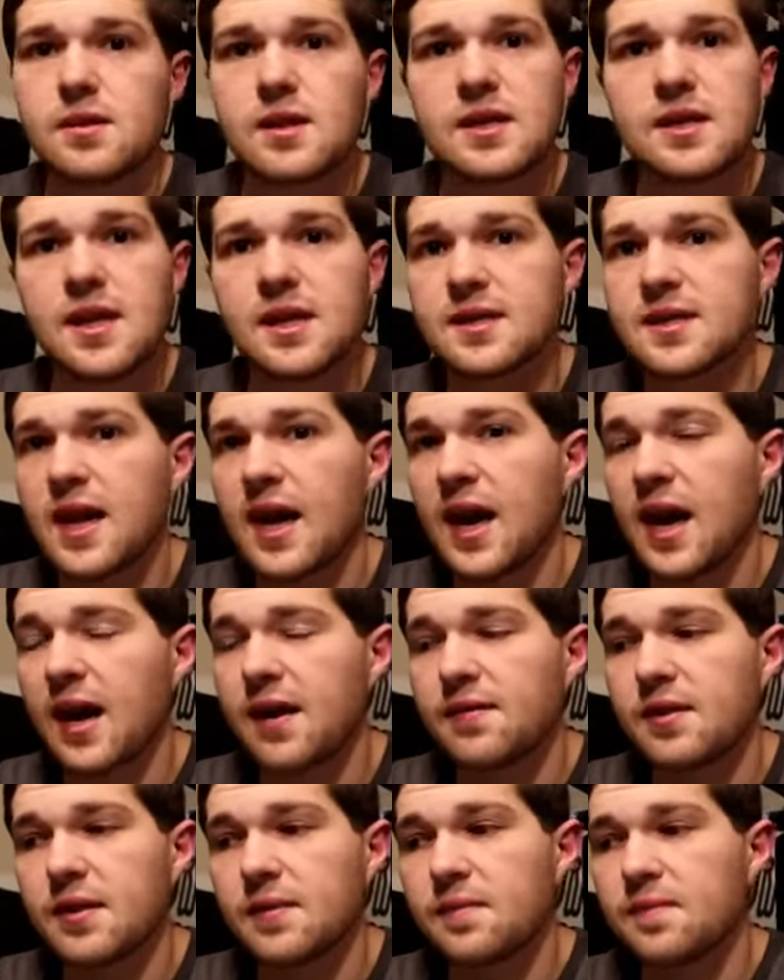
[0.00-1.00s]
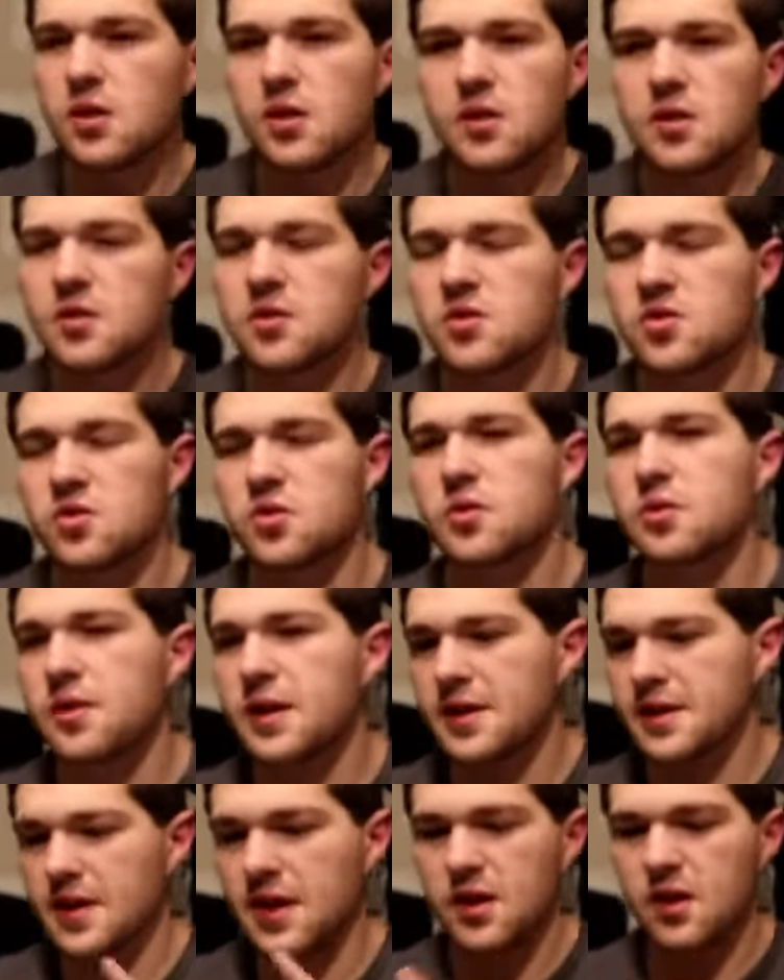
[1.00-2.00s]
It does not have it. All of those three
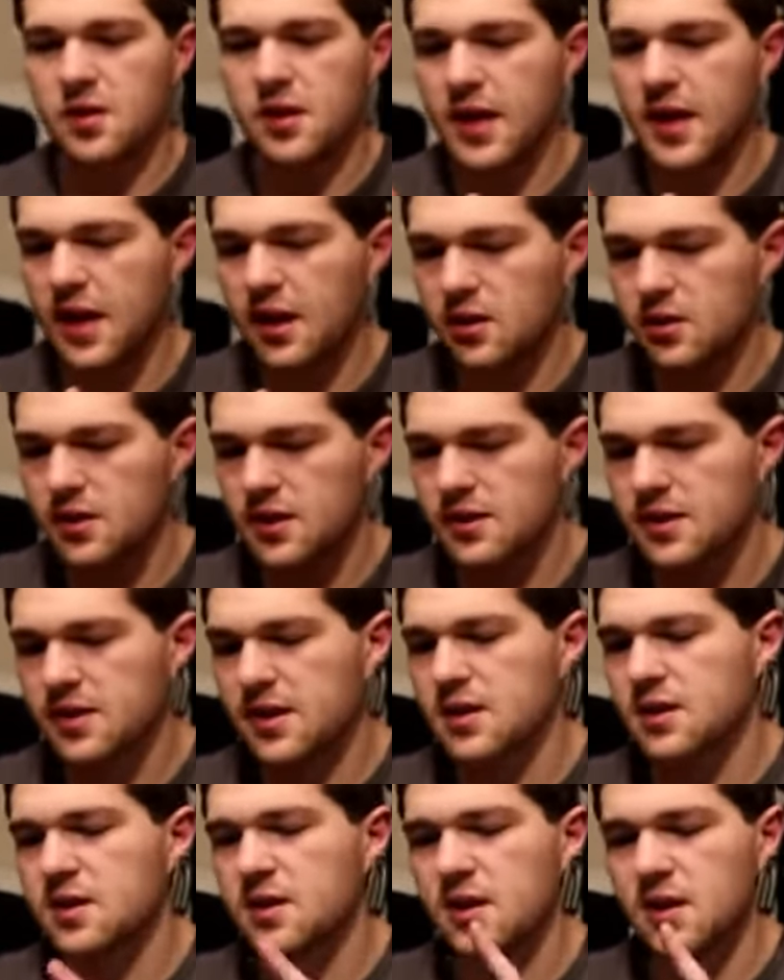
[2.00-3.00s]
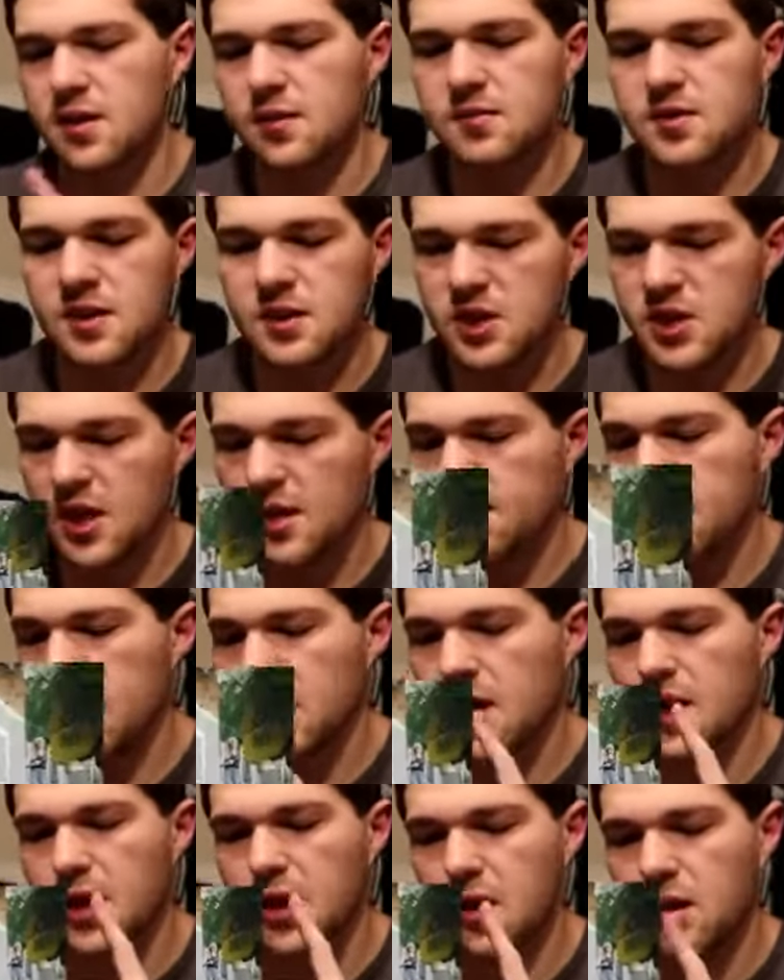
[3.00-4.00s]
right there, the LD Systems, the
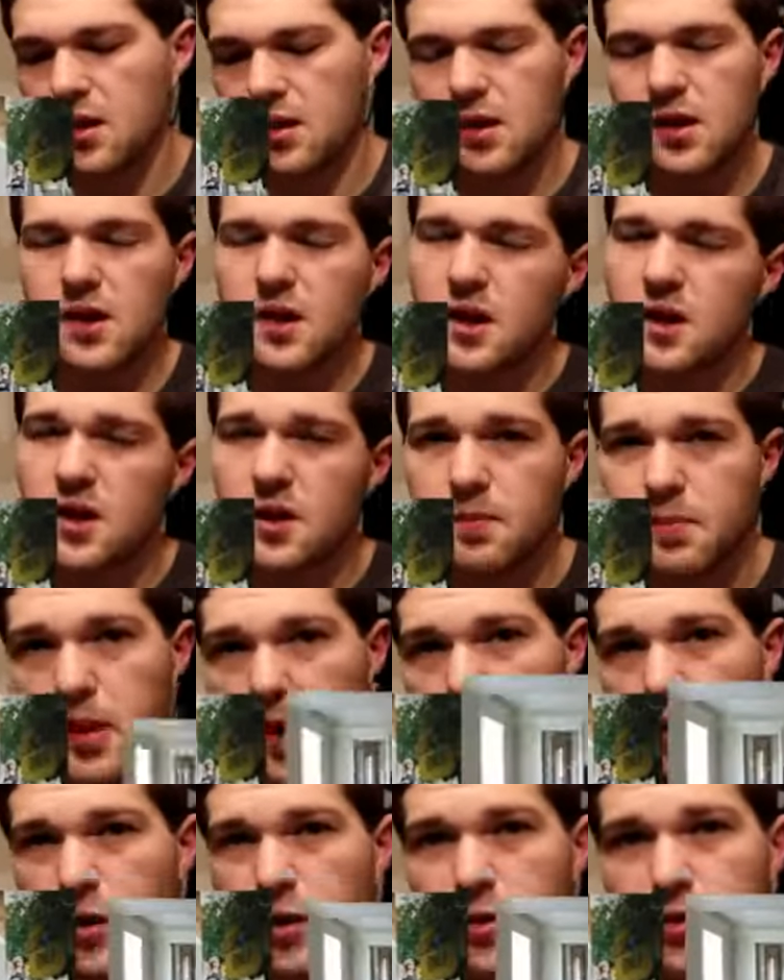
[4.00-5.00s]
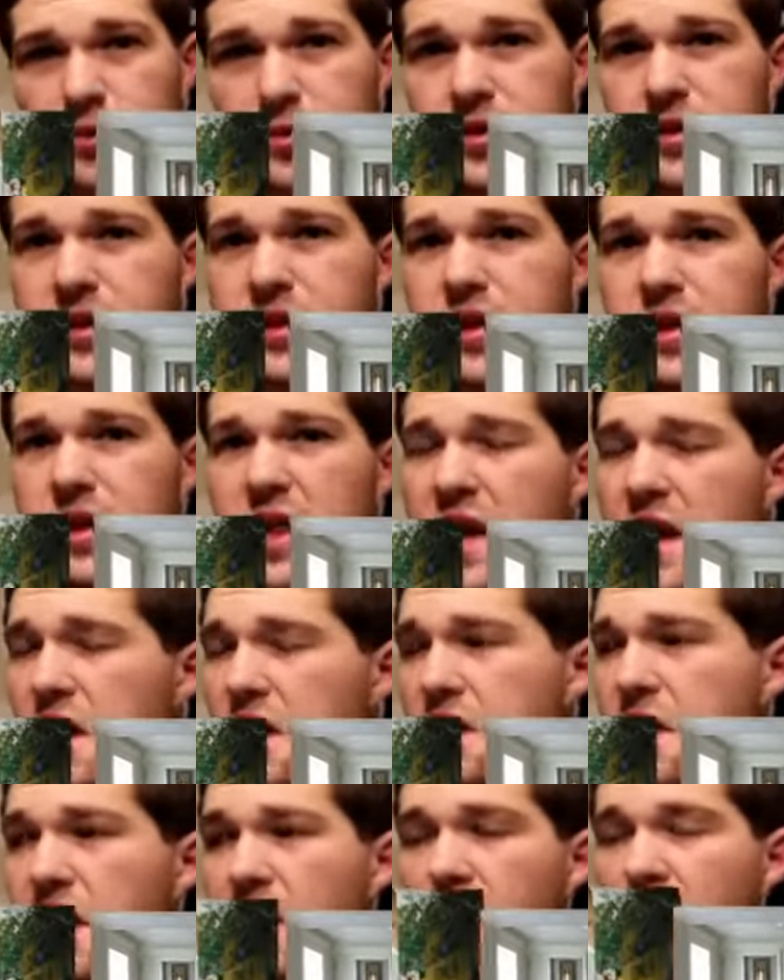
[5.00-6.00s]
JBL, the Bose,
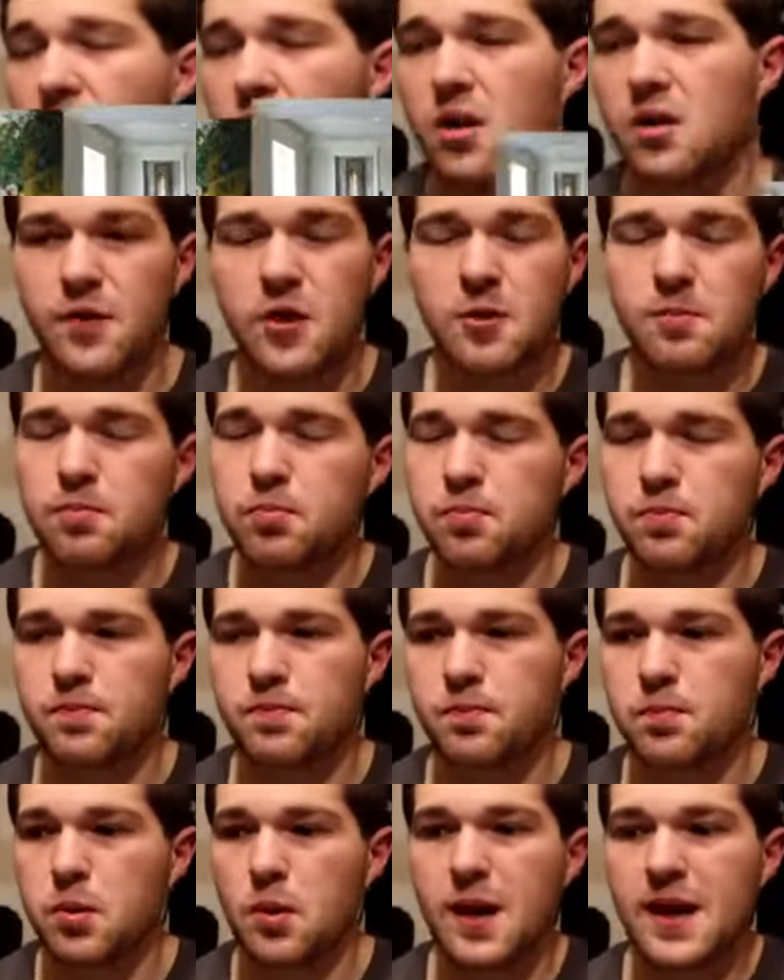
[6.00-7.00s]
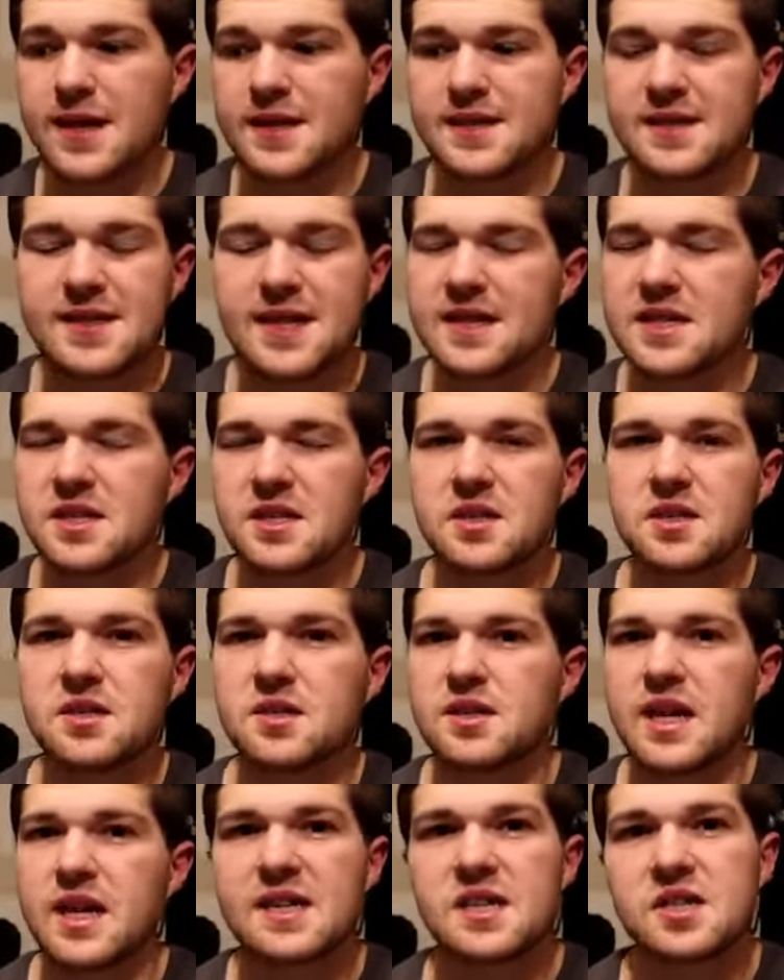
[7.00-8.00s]
they all, for the price, they just
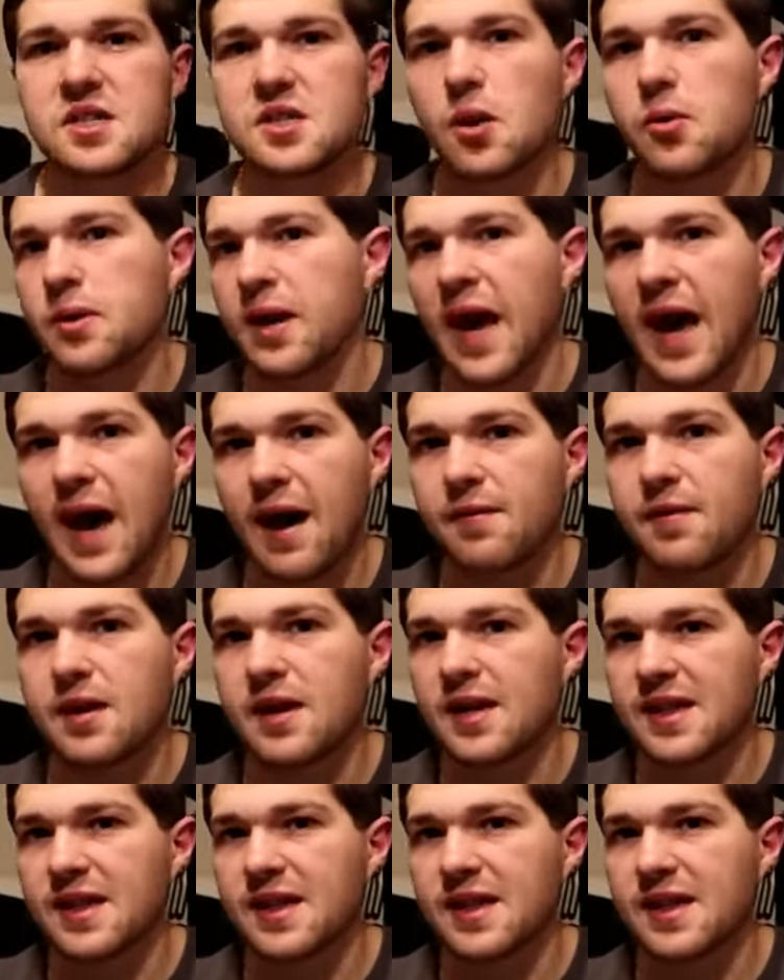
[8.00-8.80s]
don't have it.